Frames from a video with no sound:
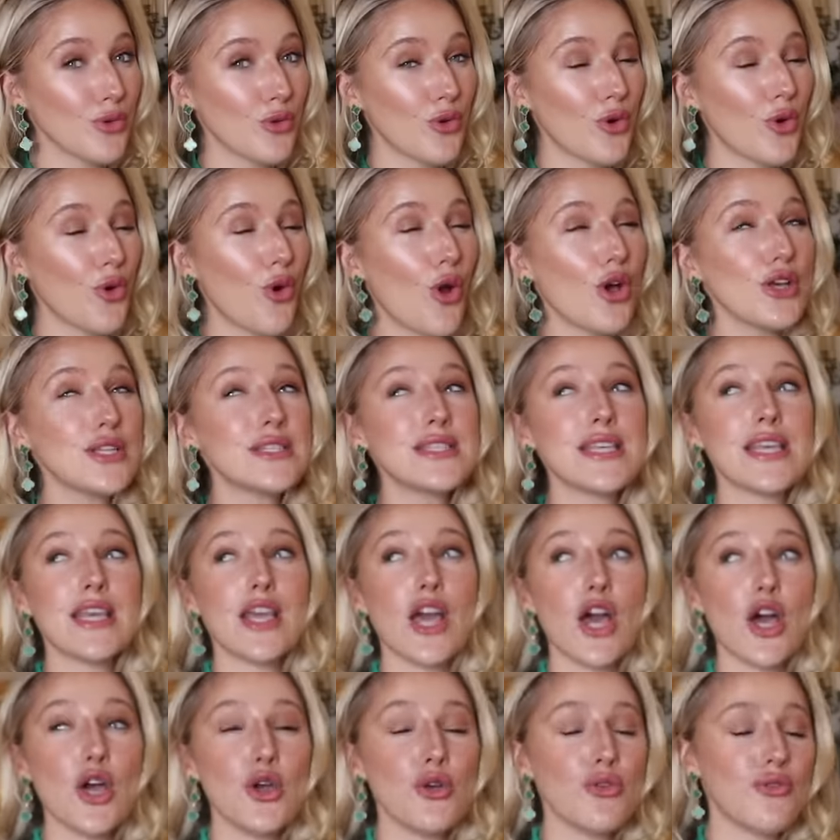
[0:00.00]

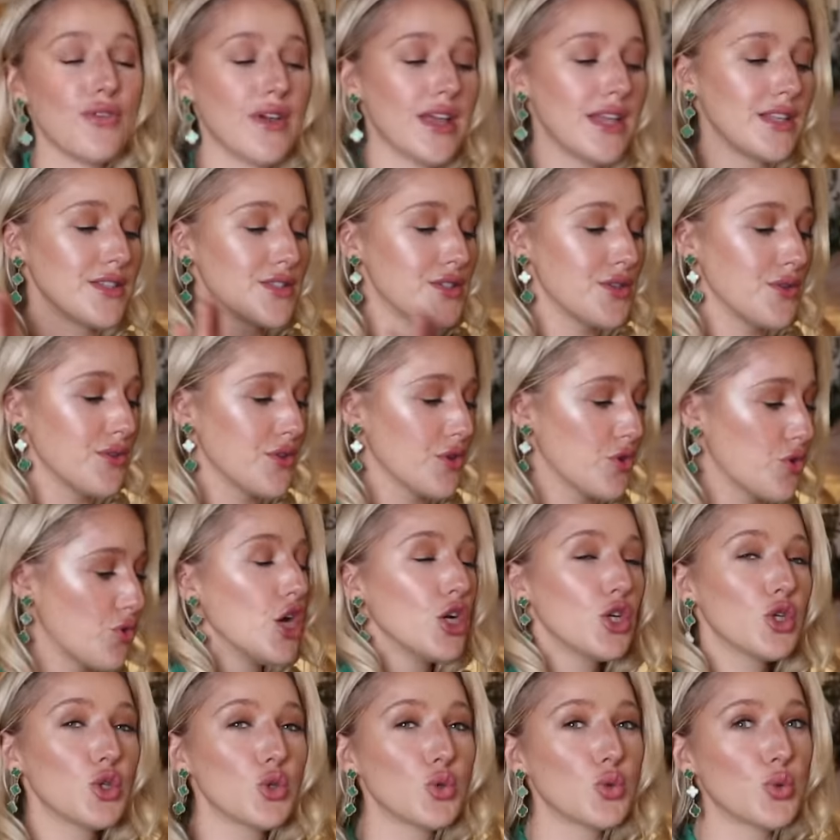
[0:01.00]
crossing over into the
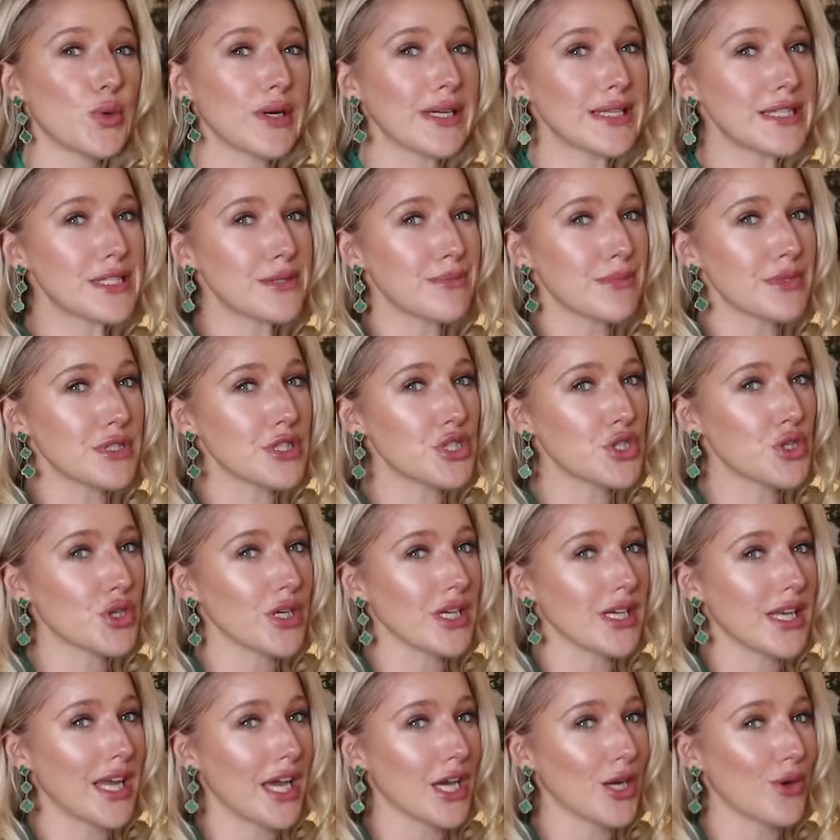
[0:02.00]
Christmas
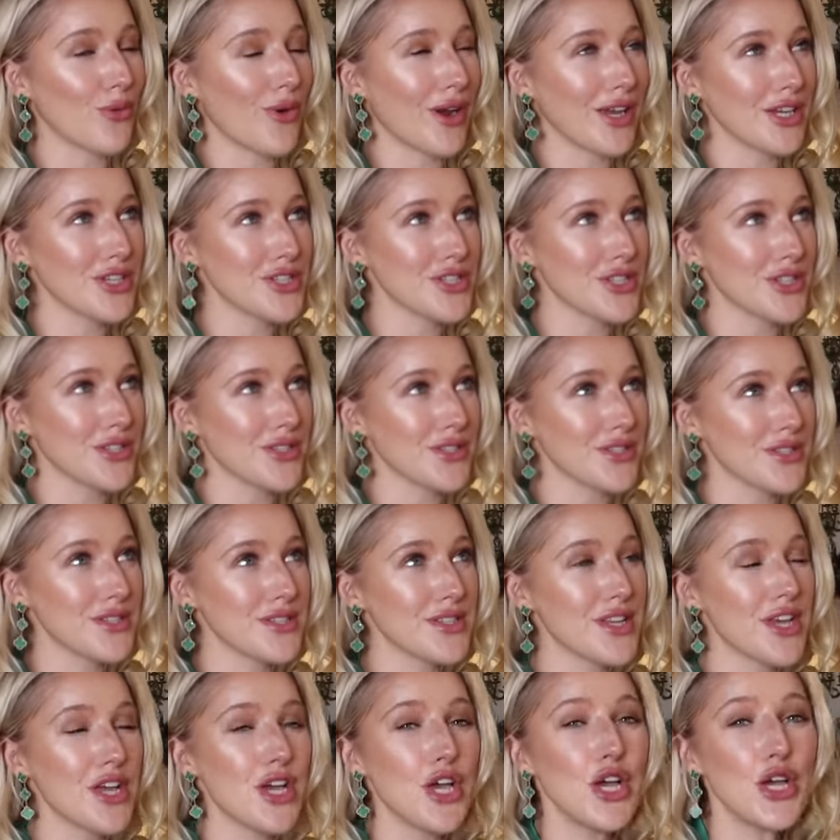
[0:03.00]
tree decorations.